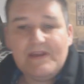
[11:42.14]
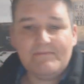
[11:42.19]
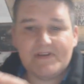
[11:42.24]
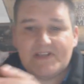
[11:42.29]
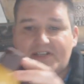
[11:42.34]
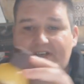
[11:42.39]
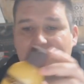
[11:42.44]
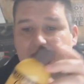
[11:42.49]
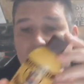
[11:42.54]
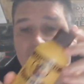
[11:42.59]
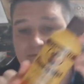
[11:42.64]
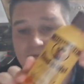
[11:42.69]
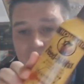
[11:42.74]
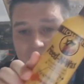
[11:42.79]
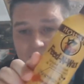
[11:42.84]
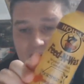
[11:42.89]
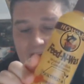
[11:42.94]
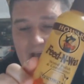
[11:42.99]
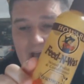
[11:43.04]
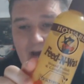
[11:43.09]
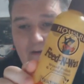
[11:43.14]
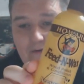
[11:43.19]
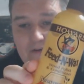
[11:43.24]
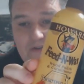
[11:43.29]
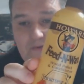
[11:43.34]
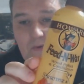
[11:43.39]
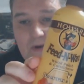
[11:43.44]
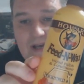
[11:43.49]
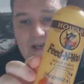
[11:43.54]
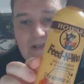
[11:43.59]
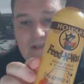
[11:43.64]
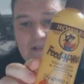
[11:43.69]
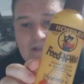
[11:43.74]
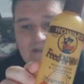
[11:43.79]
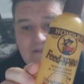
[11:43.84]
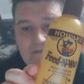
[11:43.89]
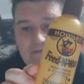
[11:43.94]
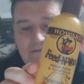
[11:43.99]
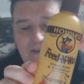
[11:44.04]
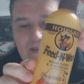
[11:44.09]
repeating myself. Howard's
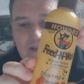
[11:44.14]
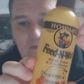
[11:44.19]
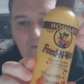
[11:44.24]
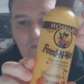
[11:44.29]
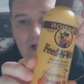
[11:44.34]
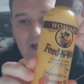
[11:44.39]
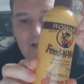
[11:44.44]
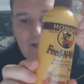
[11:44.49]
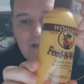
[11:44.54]
Wax, Feeding